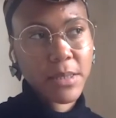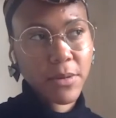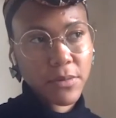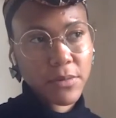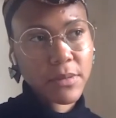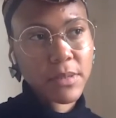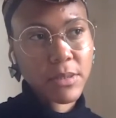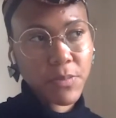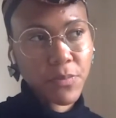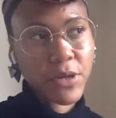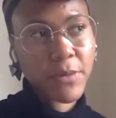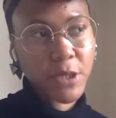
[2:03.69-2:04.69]
So it's
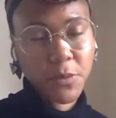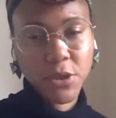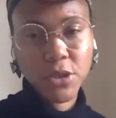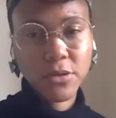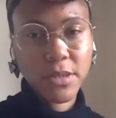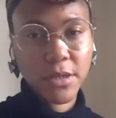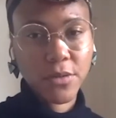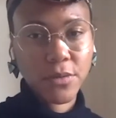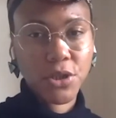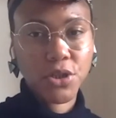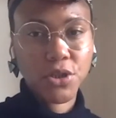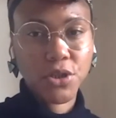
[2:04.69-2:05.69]
pretty much my tutor who
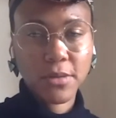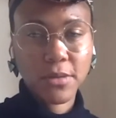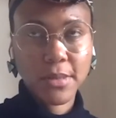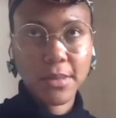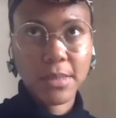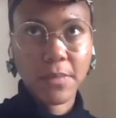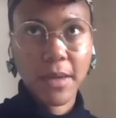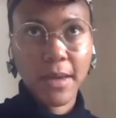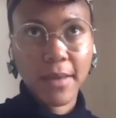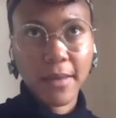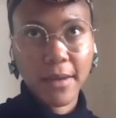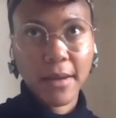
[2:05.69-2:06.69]
introduced it to me.
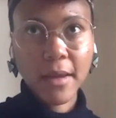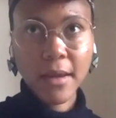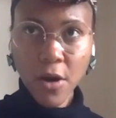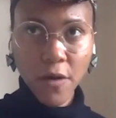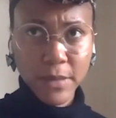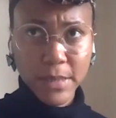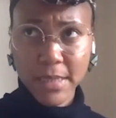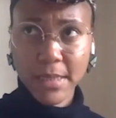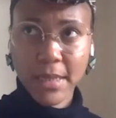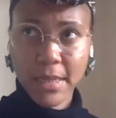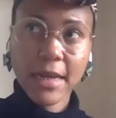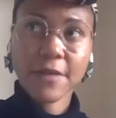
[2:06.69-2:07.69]
And then obviously
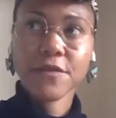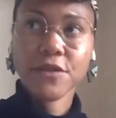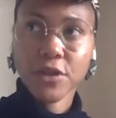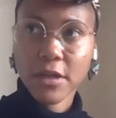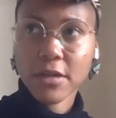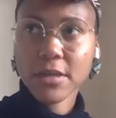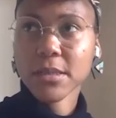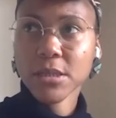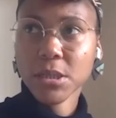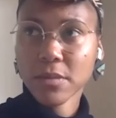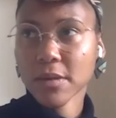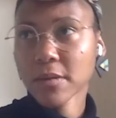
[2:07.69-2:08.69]
as I left uni, I started
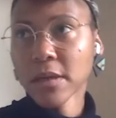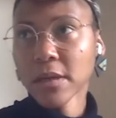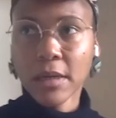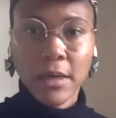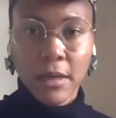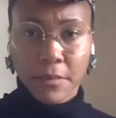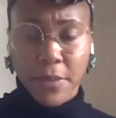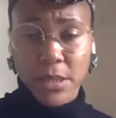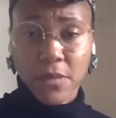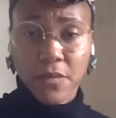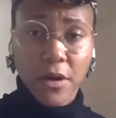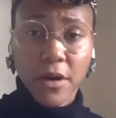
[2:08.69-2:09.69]
doing bits
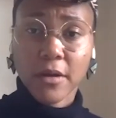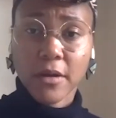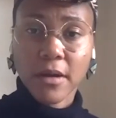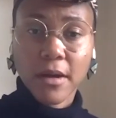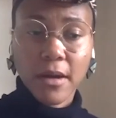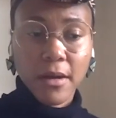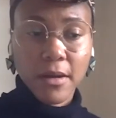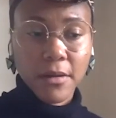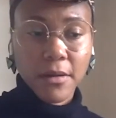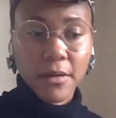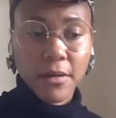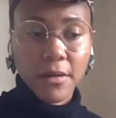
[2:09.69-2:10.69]
of work
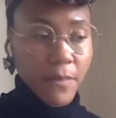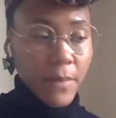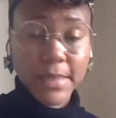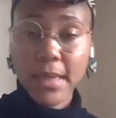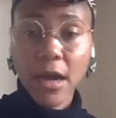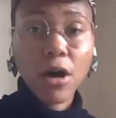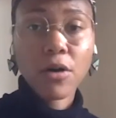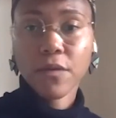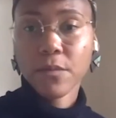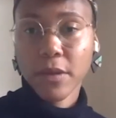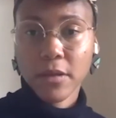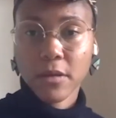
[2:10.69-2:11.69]
myself
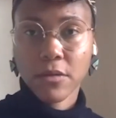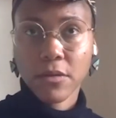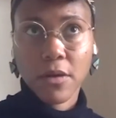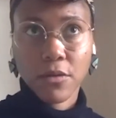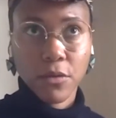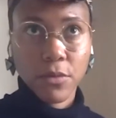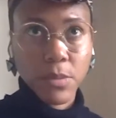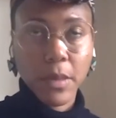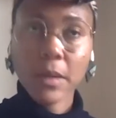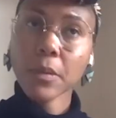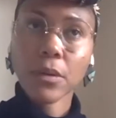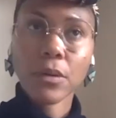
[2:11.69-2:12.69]
and with other groups of
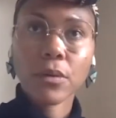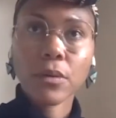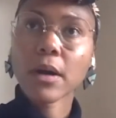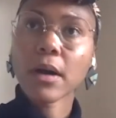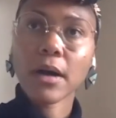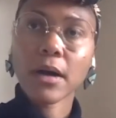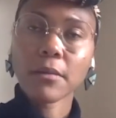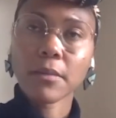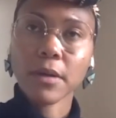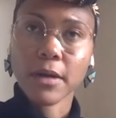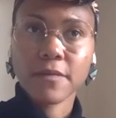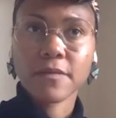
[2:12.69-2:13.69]
people,
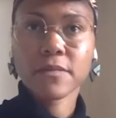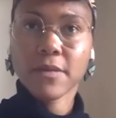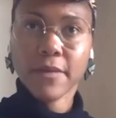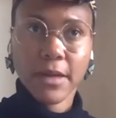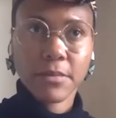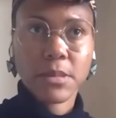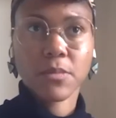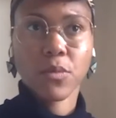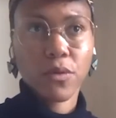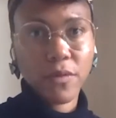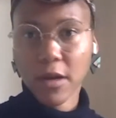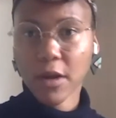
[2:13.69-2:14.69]
kind of developed
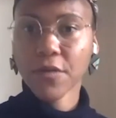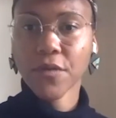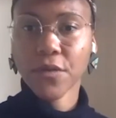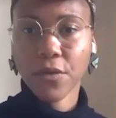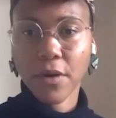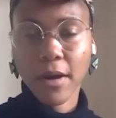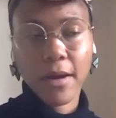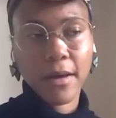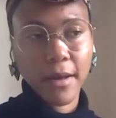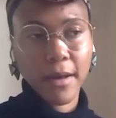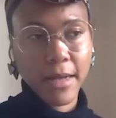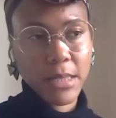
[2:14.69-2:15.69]
more of a love for it.
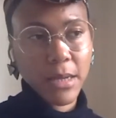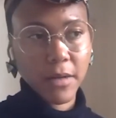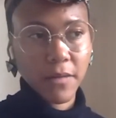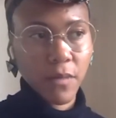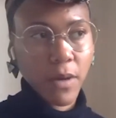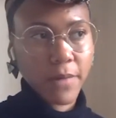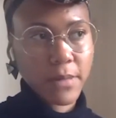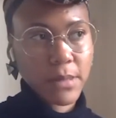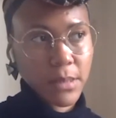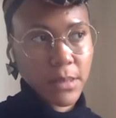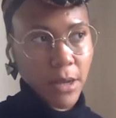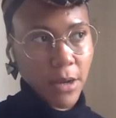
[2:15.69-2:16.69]
And that's kind of why I've
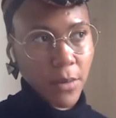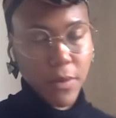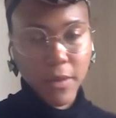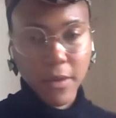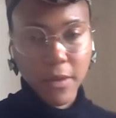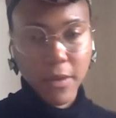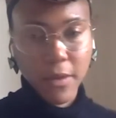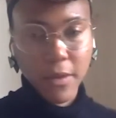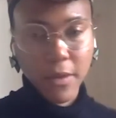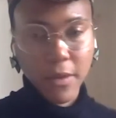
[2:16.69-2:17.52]
stuck with it